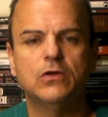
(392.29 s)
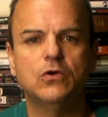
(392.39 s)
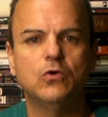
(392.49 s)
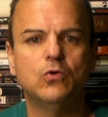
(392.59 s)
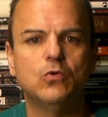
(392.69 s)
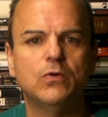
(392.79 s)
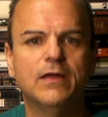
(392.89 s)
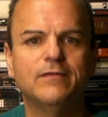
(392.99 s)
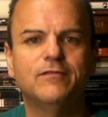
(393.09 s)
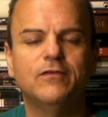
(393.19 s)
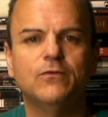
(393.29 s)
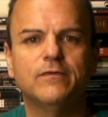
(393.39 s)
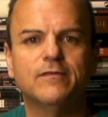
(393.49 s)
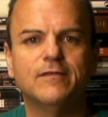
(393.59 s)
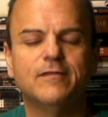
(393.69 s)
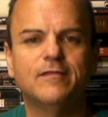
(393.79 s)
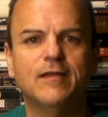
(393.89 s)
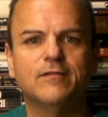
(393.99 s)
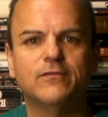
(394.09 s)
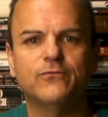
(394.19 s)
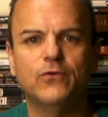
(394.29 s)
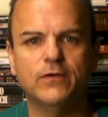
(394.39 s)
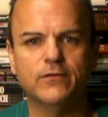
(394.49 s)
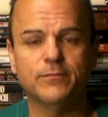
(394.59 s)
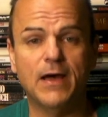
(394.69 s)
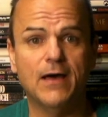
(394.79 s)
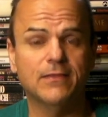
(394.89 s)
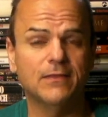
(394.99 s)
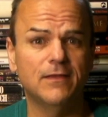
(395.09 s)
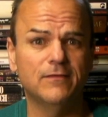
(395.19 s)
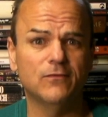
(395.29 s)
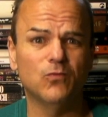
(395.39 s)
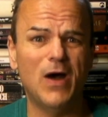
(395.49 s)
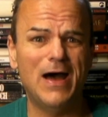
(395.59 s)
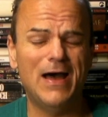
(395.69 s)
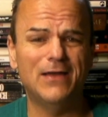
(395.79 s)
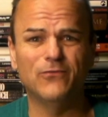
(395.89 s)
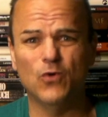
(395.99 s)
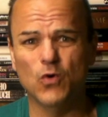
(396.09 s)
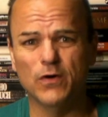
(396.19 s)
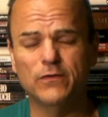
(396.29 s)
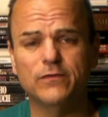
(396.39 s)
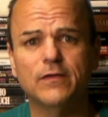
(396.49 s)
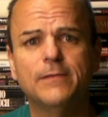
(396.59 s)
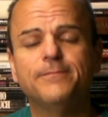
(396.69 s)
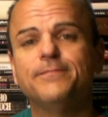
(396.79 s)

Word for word: who continuously sticks his foot in his mouth. And this is why, of course,